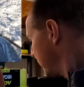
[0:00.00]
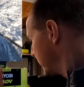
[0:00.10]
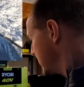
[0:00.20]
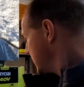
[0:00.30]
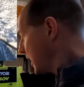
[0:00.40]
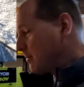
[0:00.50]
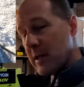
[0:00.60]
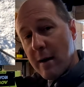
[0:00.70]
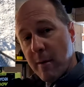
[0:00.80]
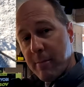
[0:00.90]
3
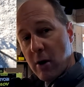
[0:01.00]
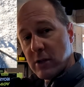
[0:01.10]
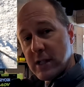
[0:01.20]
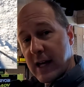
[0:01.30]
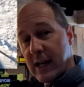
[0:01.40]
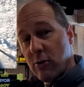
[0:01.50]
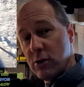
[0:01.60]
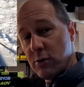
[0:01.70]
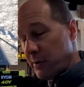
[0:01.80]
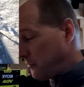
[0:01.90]
times. I'm about to take it out
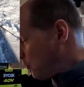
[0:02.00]
and do it a